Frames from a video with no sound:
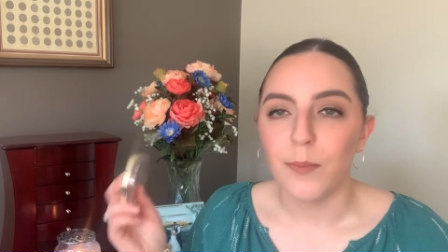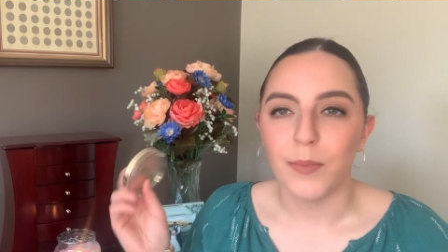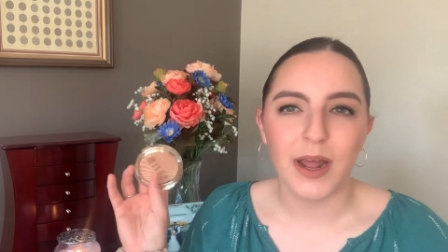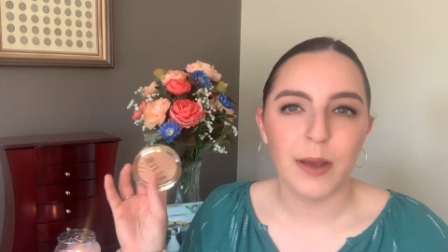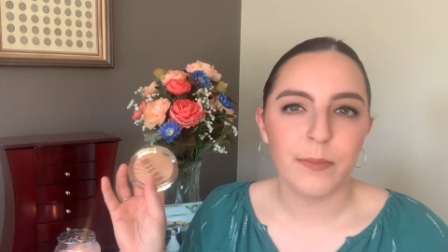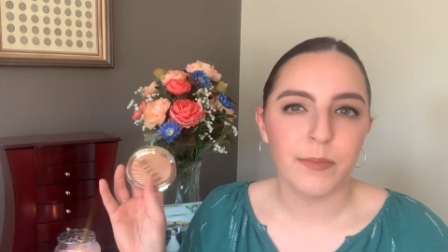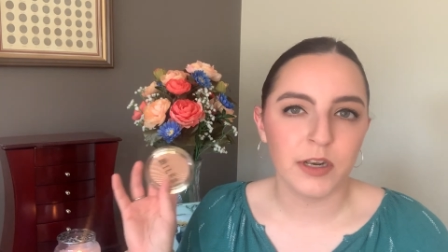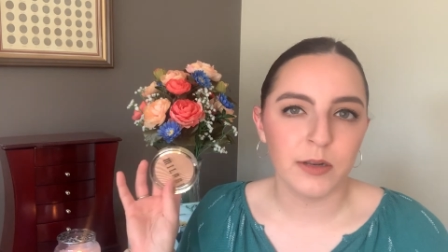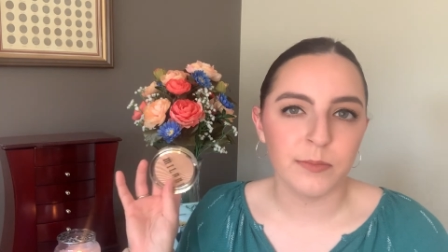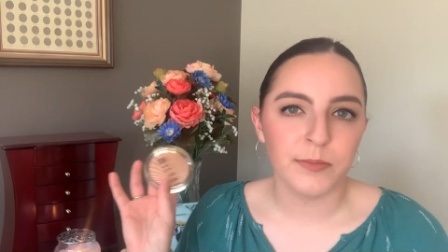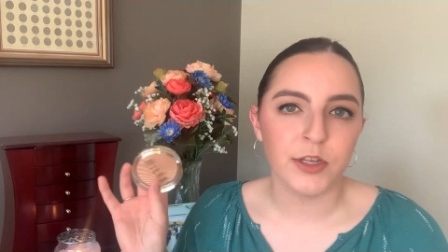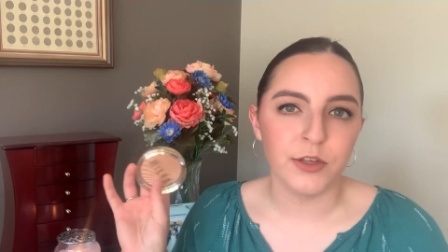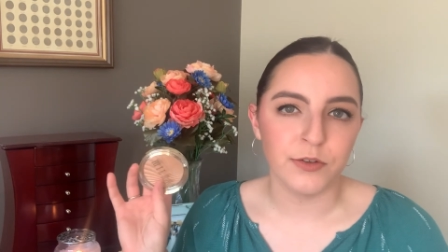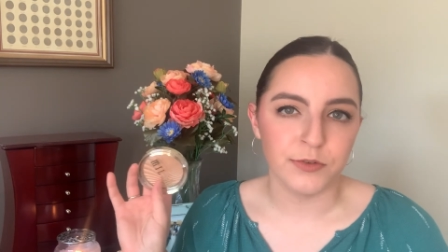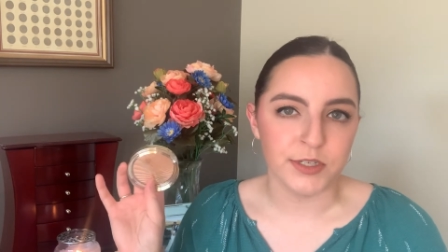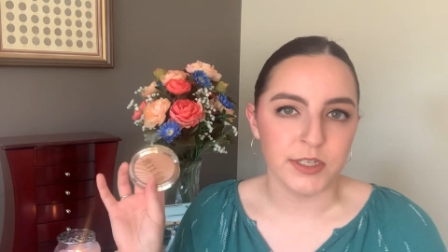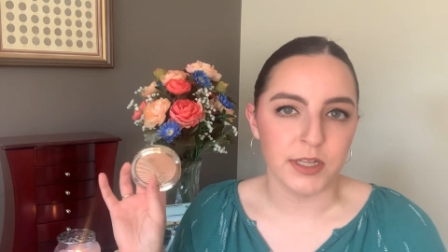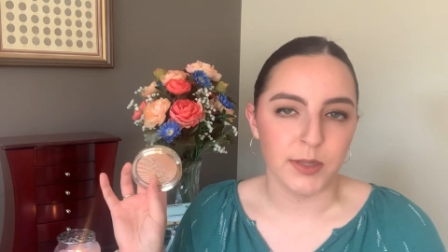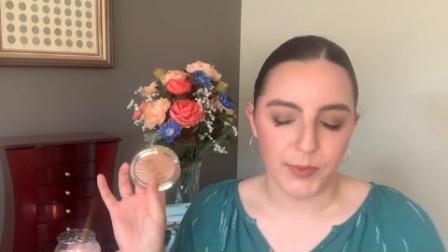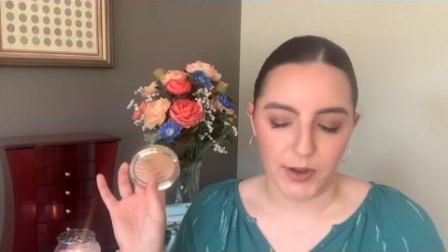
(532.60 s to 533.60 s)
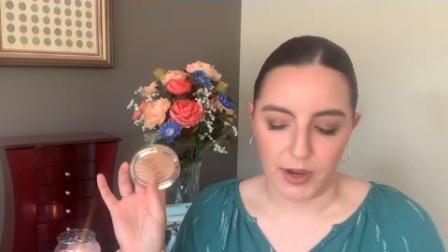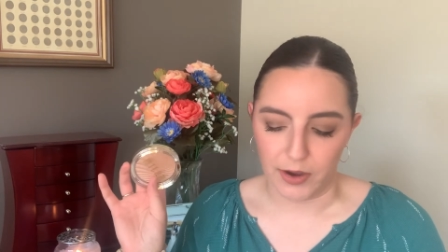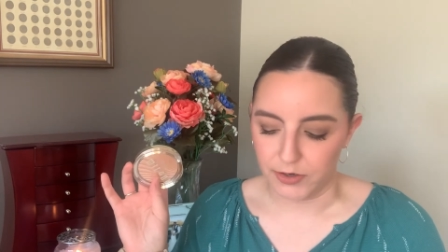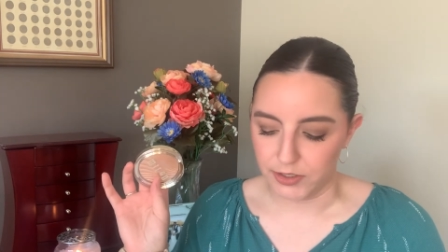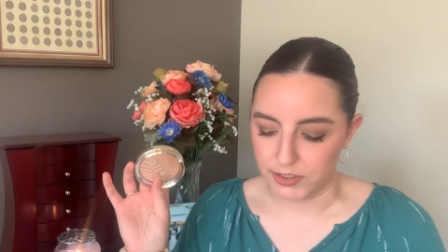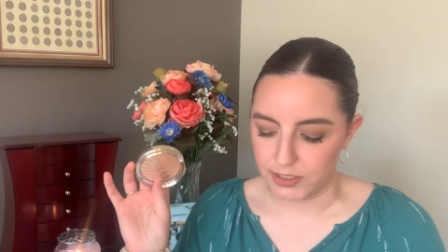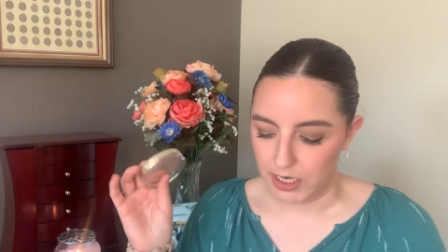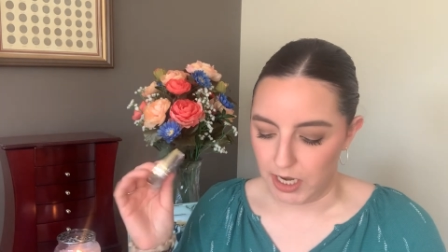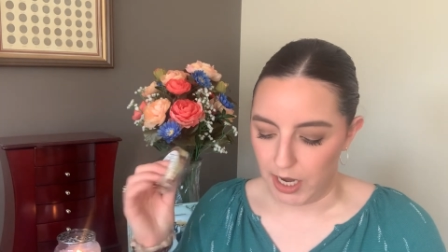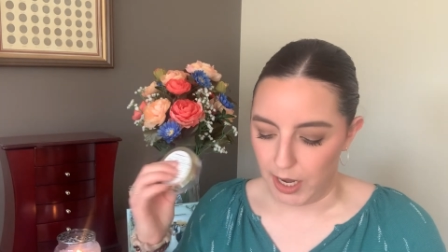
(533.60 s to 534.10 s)
But I'm going to be using the
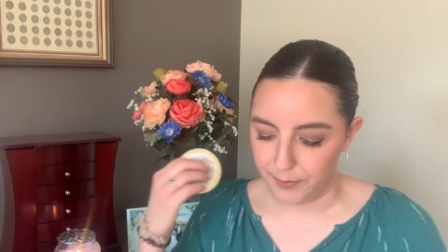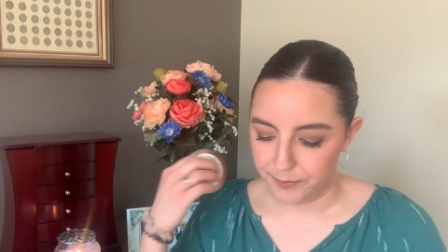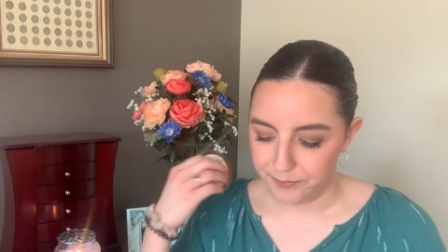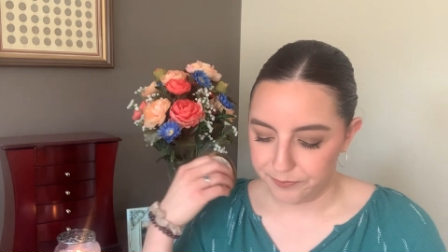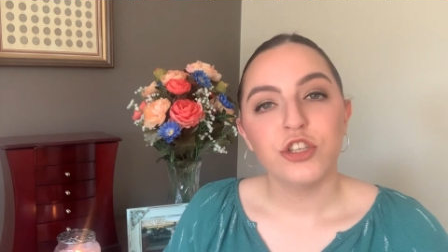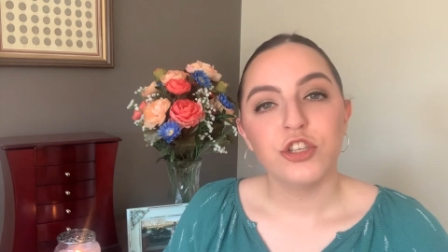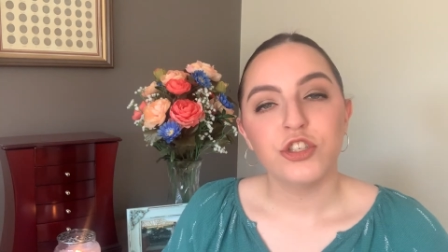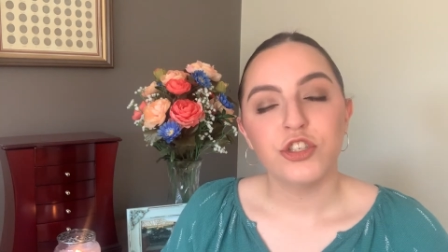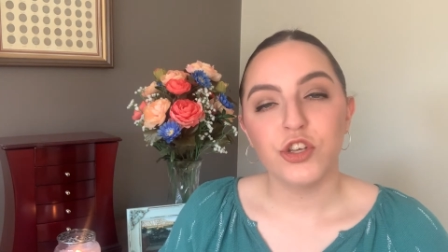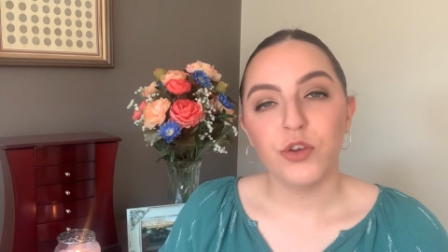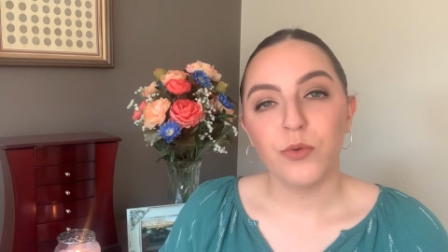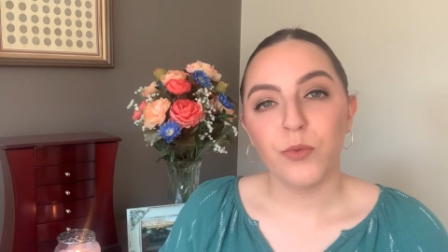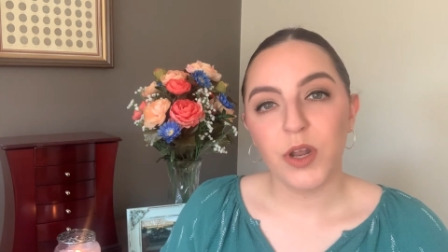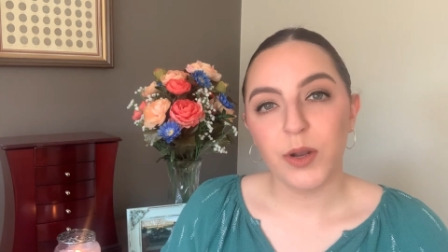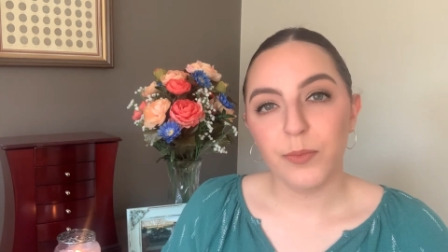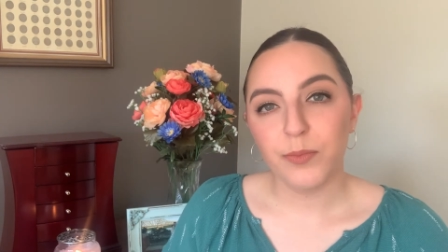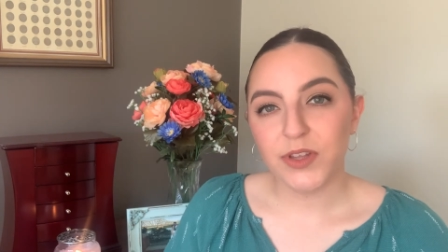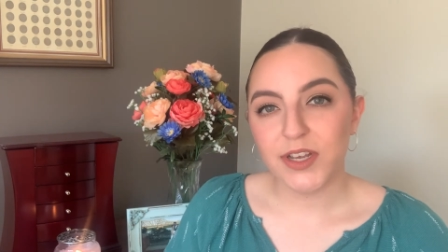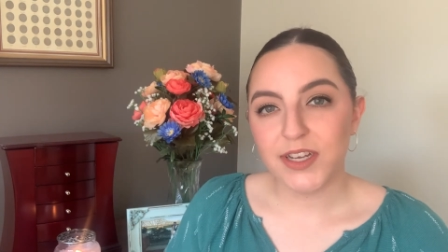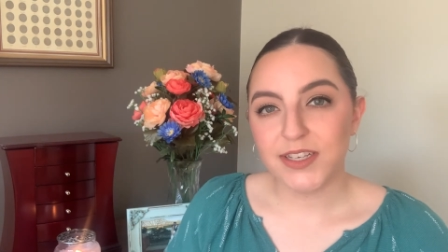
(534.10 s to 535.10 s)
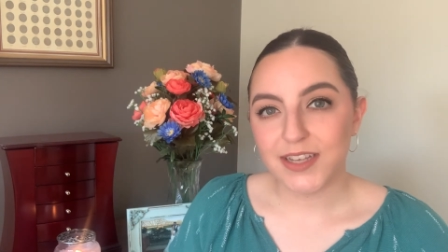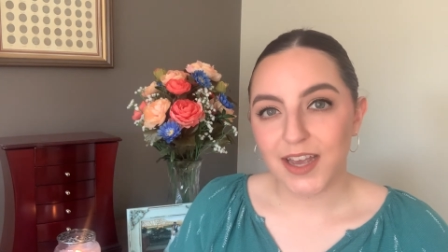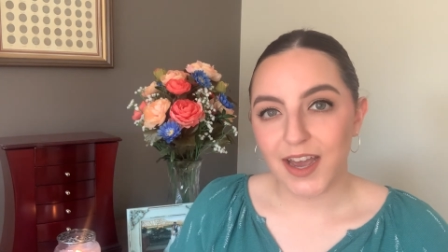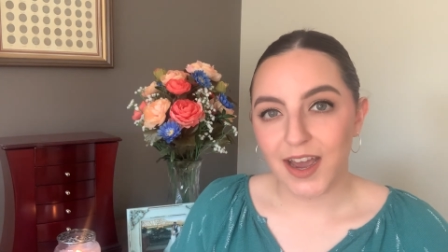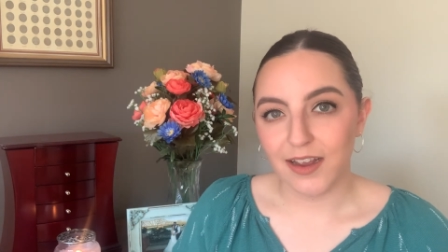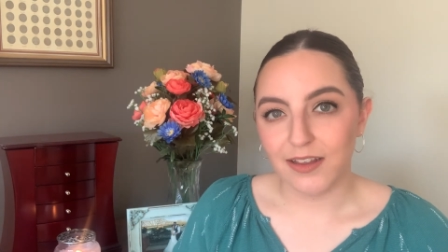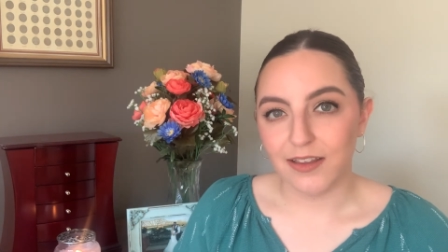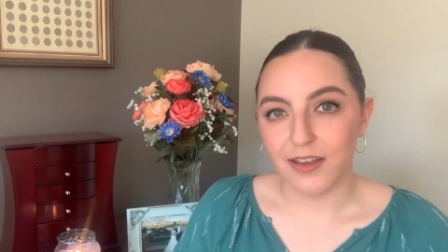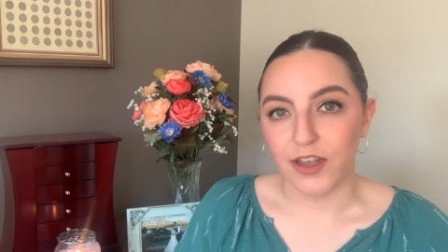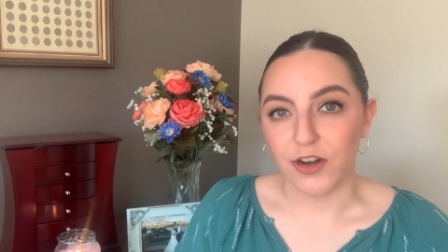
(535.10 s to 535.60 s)
powder today. So you want to place
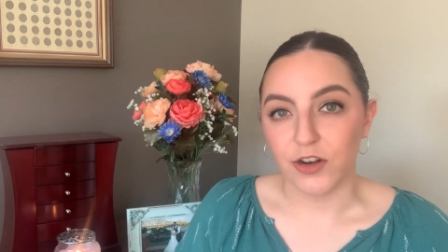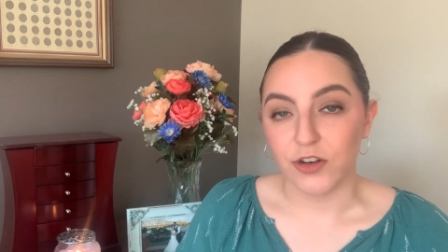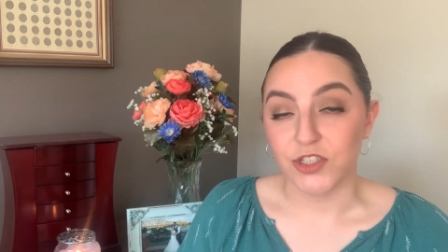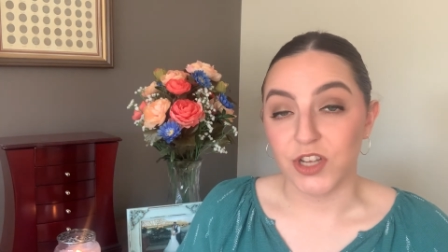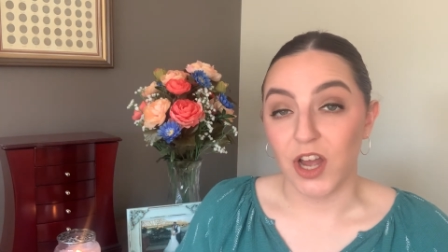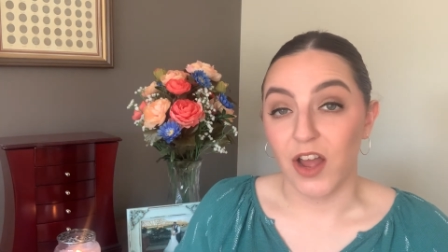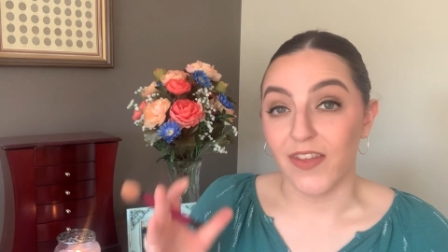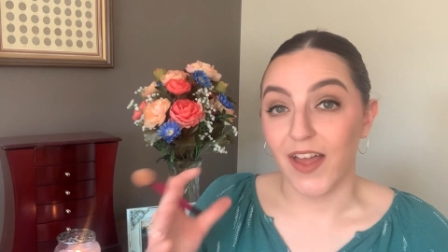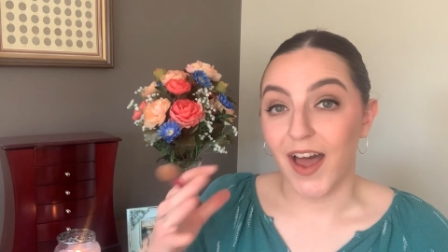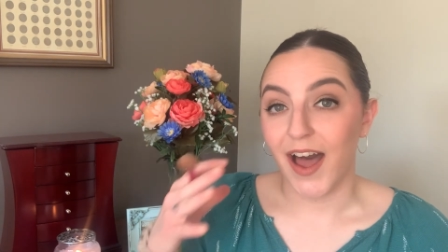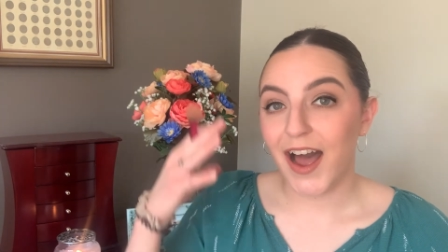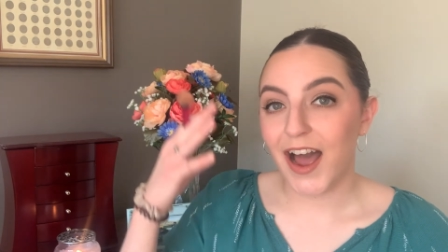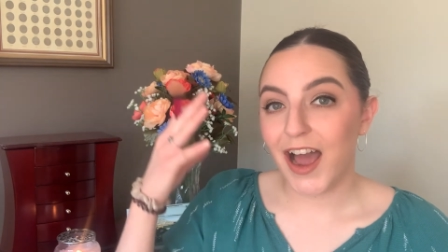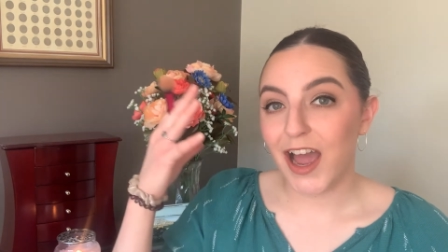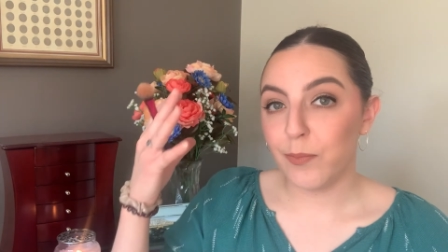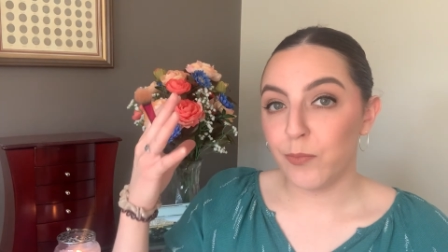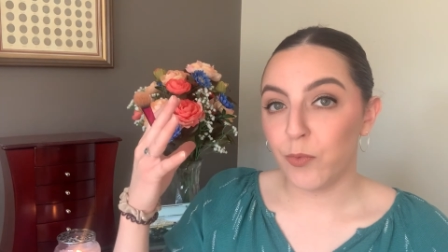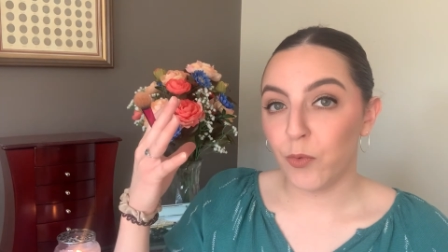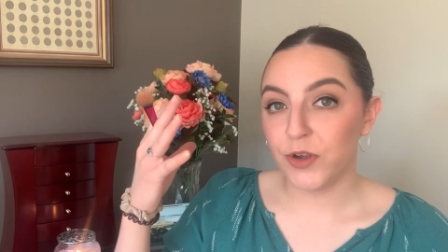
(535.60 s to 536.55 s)
highlighters on the high